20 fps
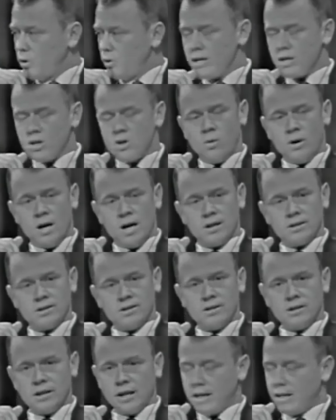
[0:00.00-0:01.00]
for
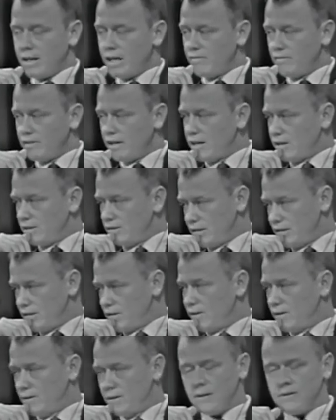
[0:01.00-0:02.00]
equality, and have got
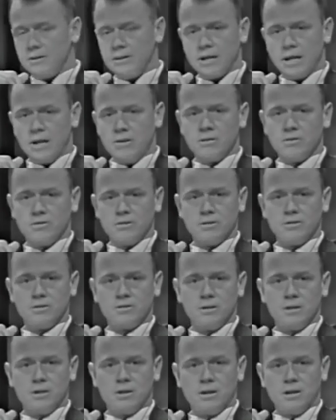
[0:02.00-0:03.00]
little or nothing out of it,
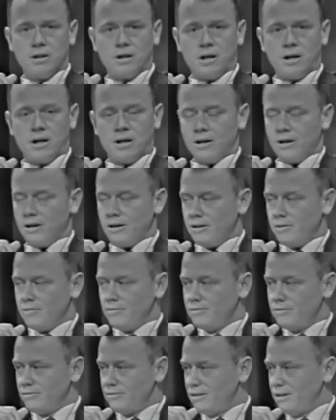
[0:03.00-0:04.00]
uh,
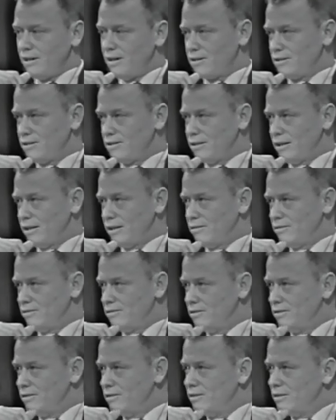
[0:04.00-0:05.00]
other
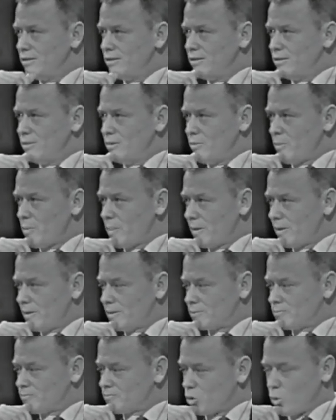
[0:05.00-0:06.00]
than
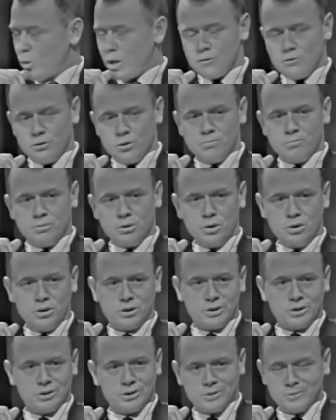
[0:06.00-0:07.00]
uh, quite a few
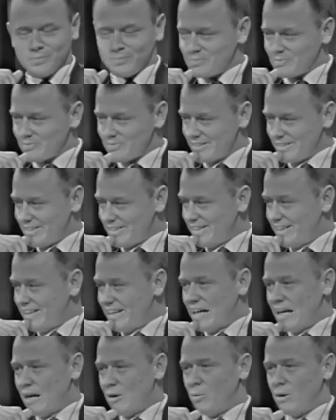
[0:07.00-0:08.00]
bruises. Give me an
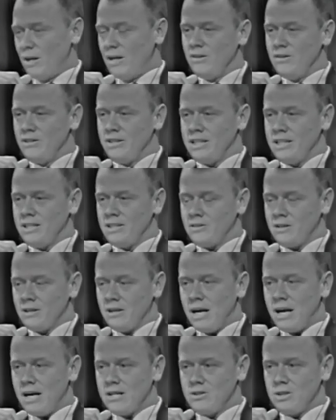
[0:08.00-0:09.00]
example. Well, the, the
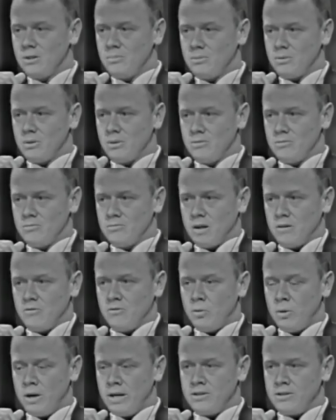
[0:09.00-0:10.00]
large number of, of
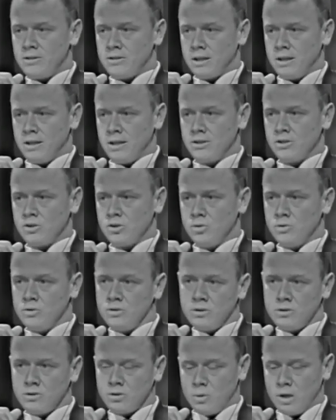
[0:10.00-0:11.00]
white uh,
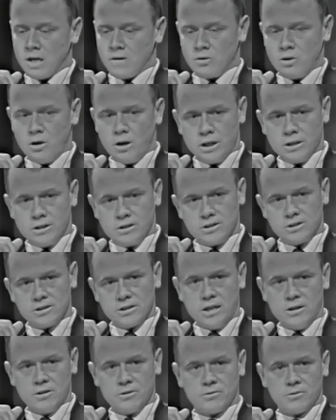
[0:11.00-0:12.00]
students who have gone into the
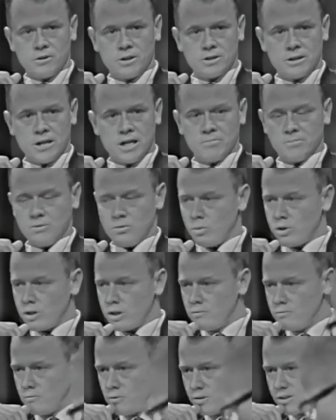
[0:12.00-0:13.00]
South, for example,
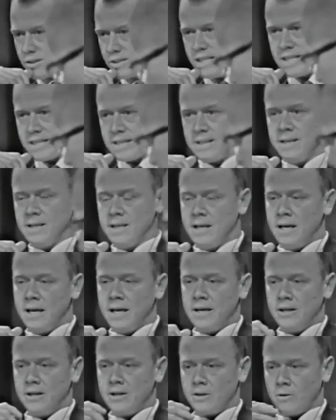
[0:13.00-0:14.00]
working for SNCC
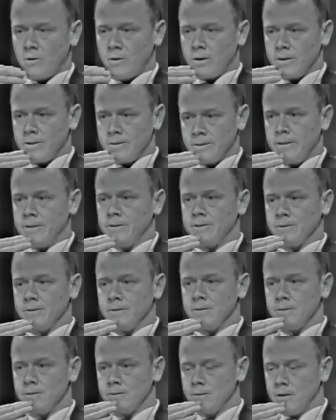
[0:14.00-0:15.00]
and other organizations.